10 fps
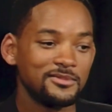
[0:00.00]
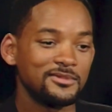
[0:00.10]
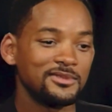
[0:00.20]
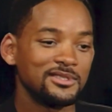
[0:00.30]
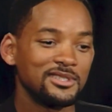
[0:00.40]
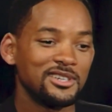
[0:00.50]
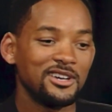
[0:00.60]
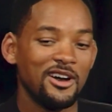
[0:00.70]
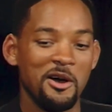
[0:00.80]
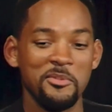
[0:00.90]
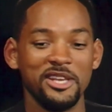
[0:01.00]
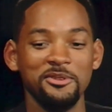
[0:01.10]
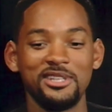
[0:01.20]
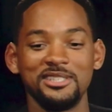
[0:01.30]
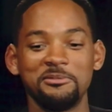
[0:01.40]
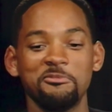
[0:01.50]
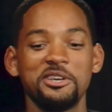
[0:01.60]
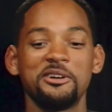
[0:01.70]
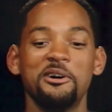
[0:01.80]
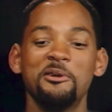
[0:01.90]
Church? Oh man, you did some
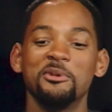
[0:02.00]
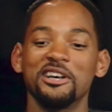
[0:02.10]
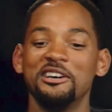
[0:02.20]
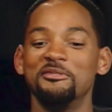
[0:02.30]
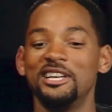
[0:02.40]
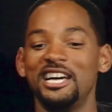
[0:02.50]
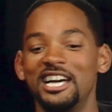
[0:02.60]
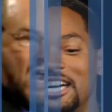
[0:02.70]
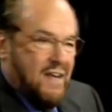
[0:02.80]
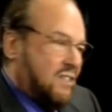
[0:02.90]
real homework over there. His